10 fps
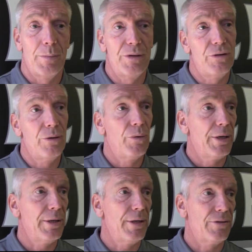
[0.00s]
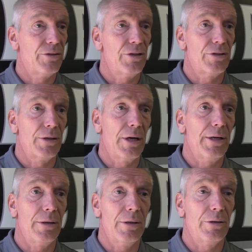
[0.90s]
but you know what, it's just a
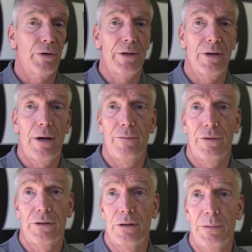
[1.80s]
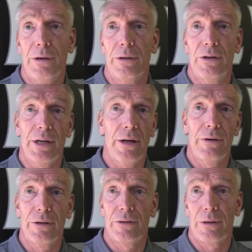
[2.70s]
great time for us to be
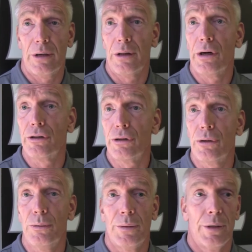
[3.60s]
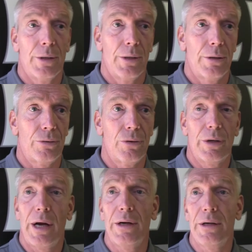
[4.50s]
together as a large group
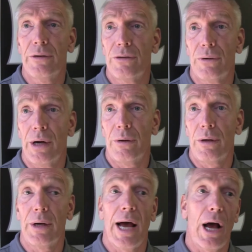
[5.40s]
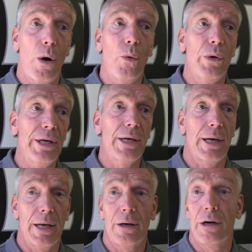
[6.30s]
throwing ideas around on how we
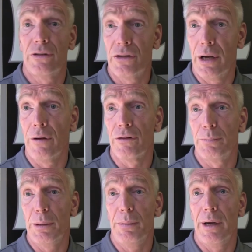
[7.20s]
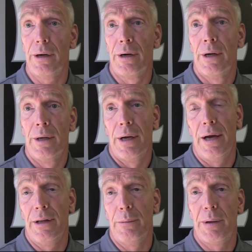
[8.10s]
can ourselves be better
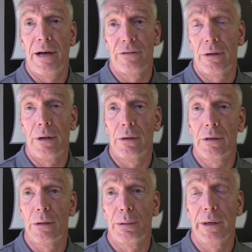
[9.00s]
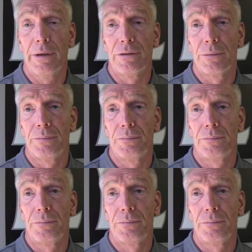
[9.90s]
and then pass it along to the players.